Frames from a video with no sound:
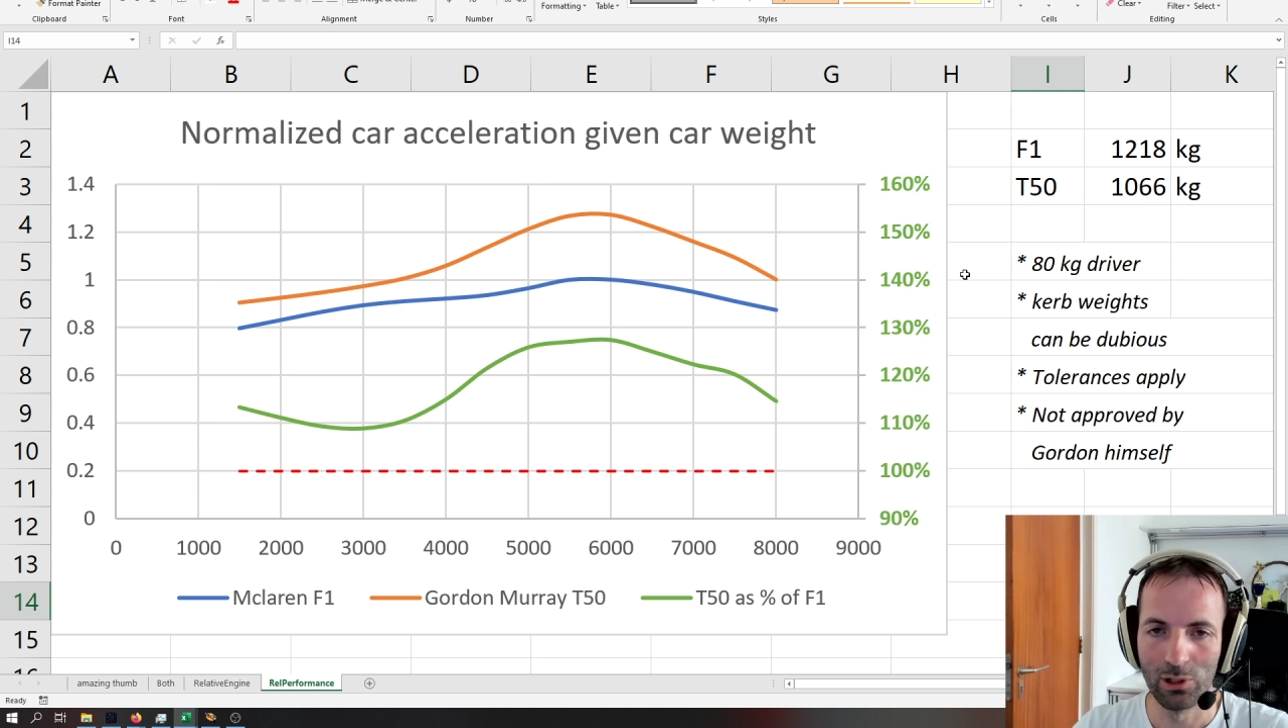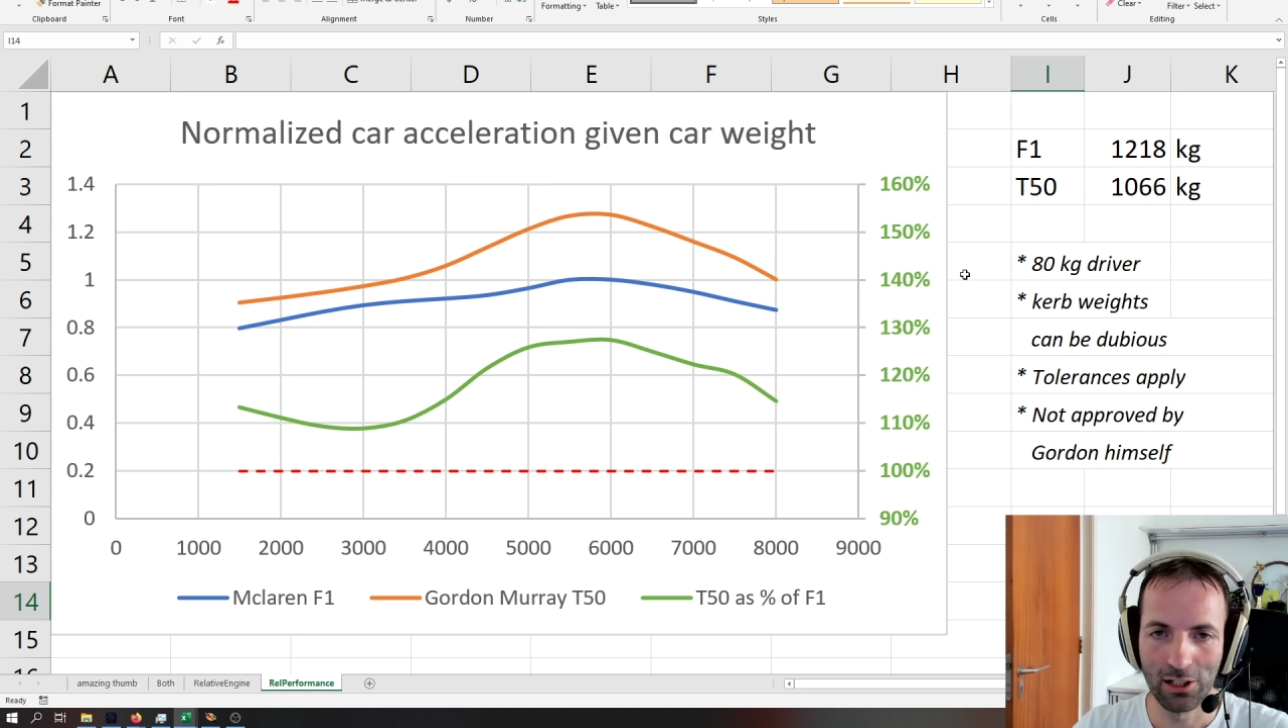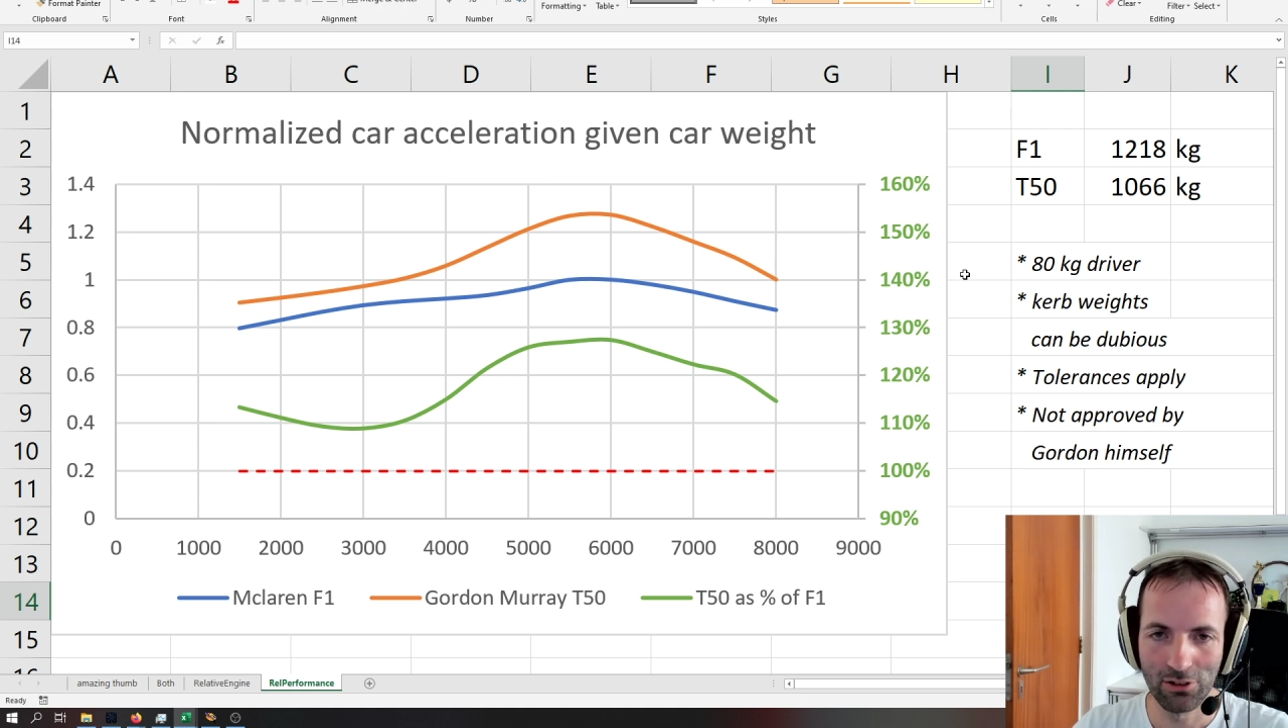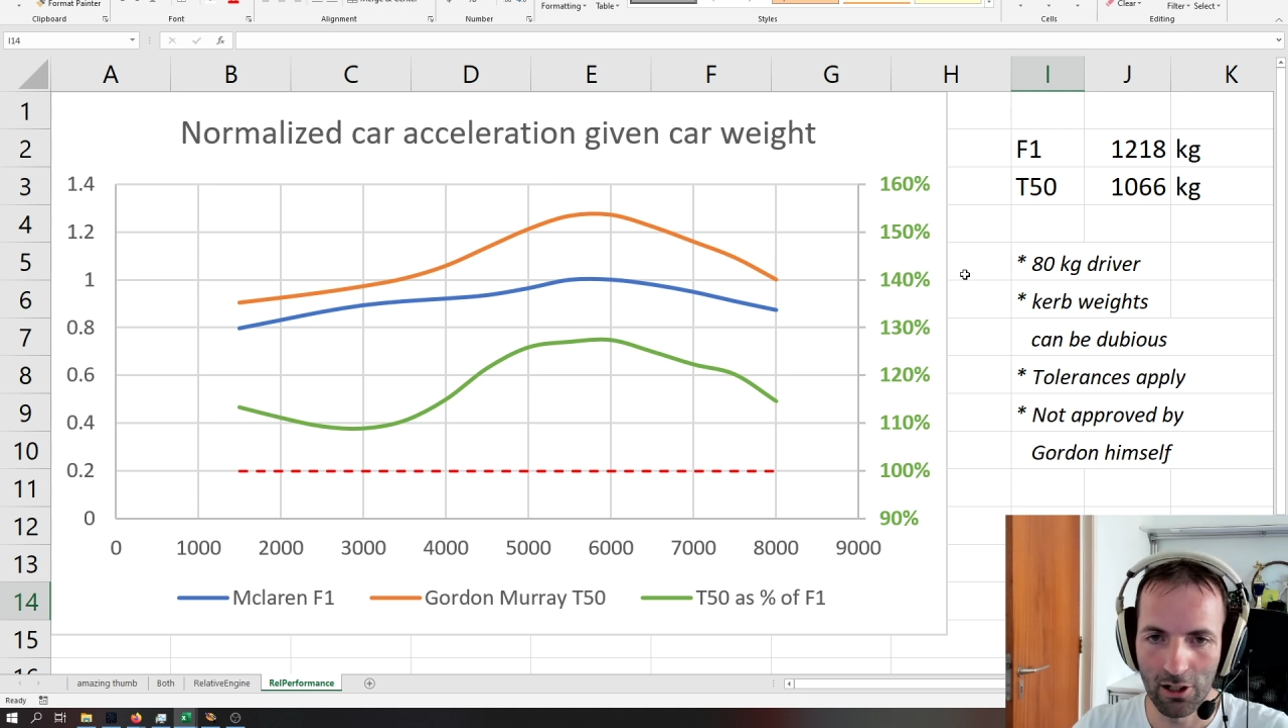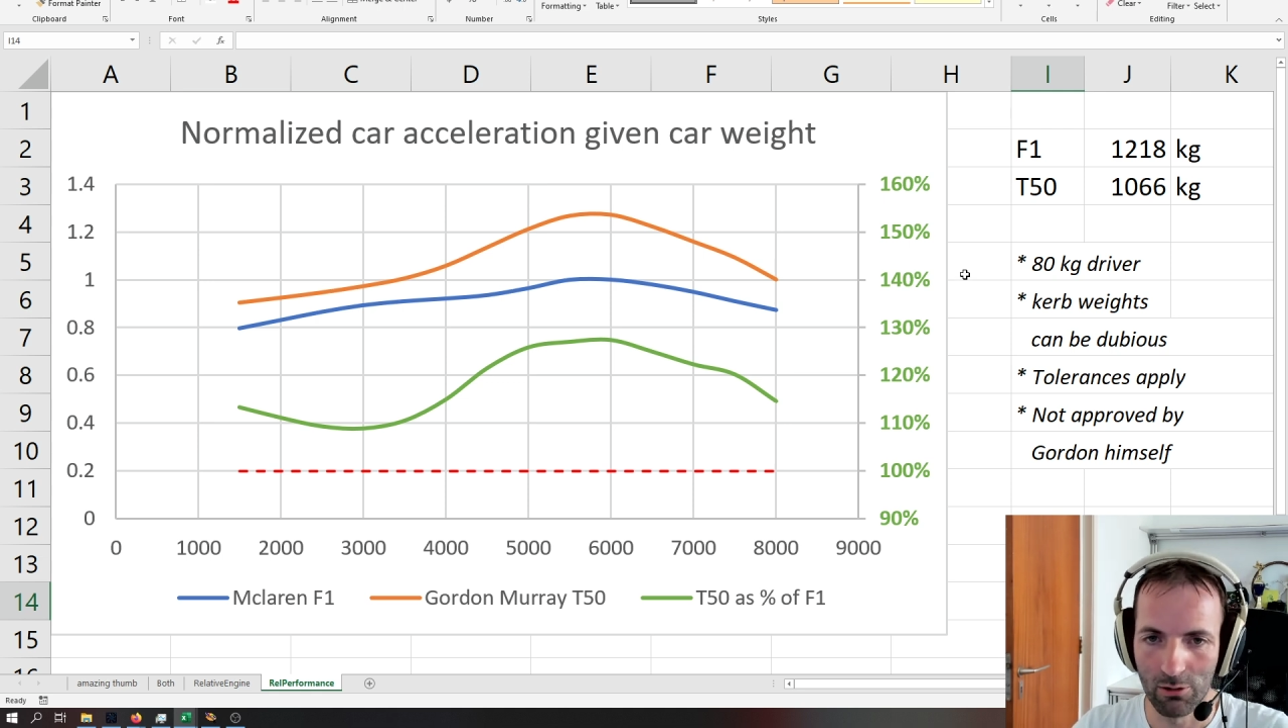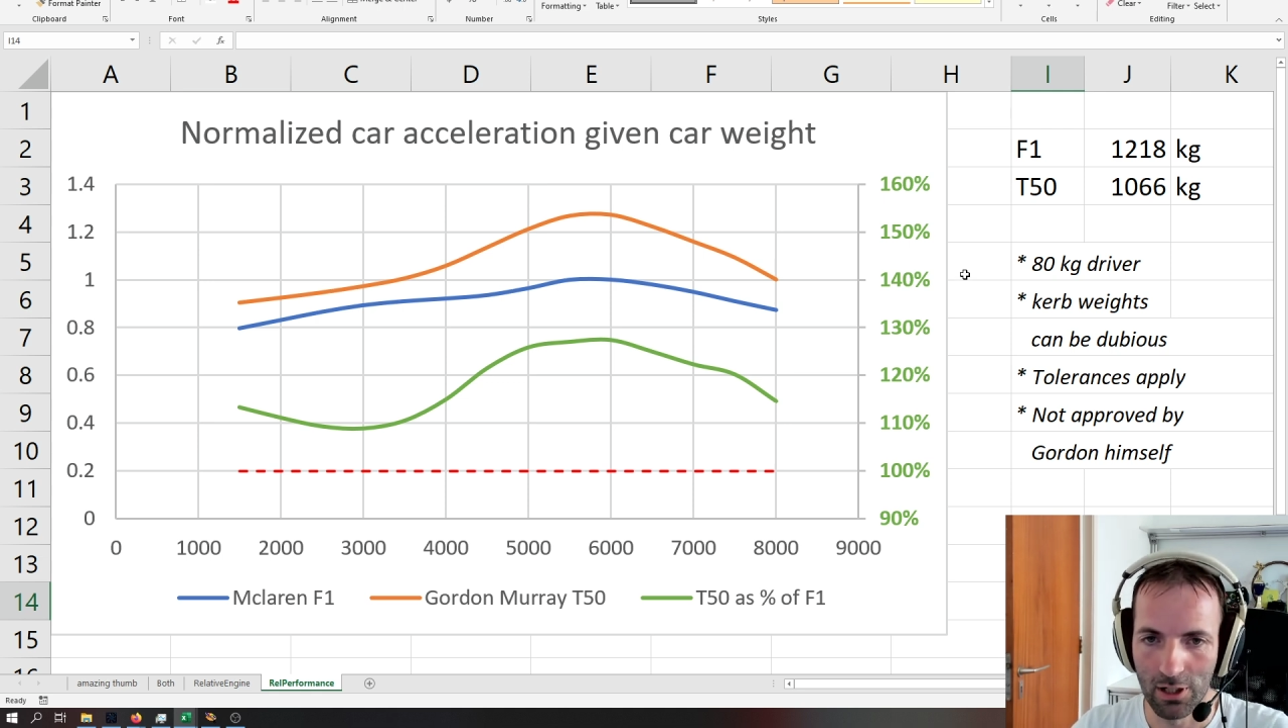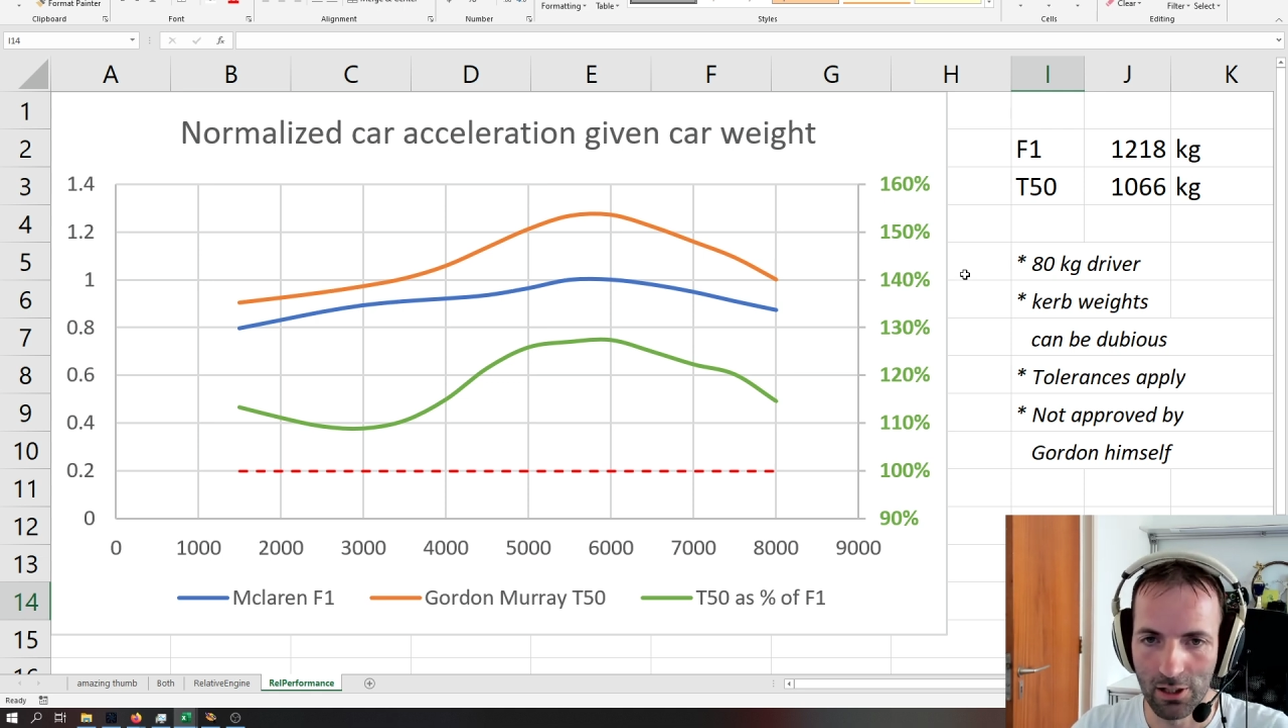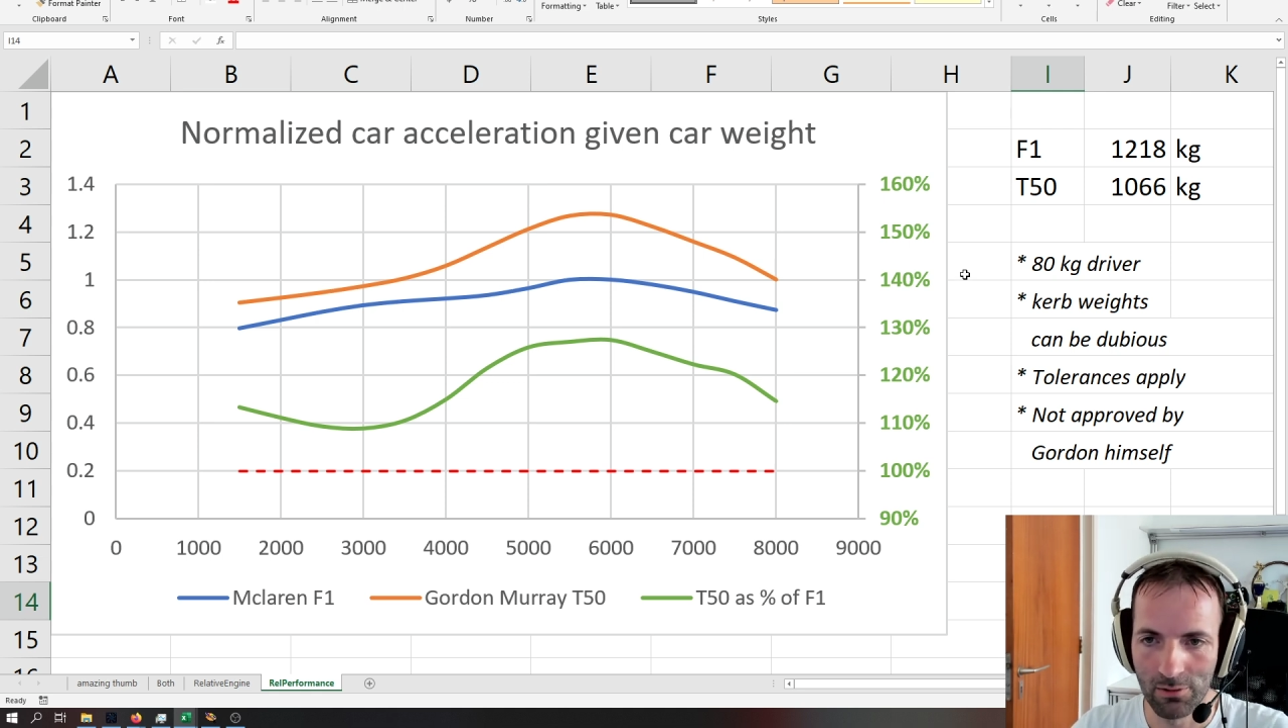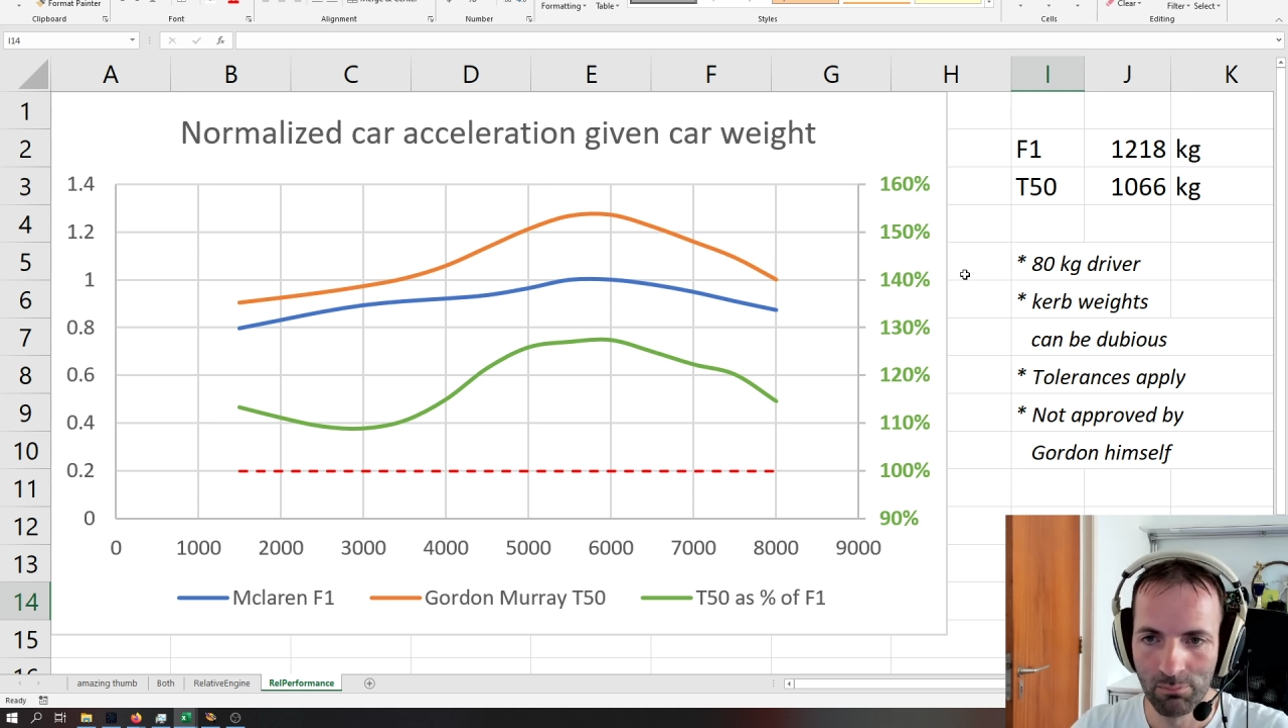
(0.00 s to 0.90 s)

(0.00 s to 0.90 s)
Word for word: accelerate.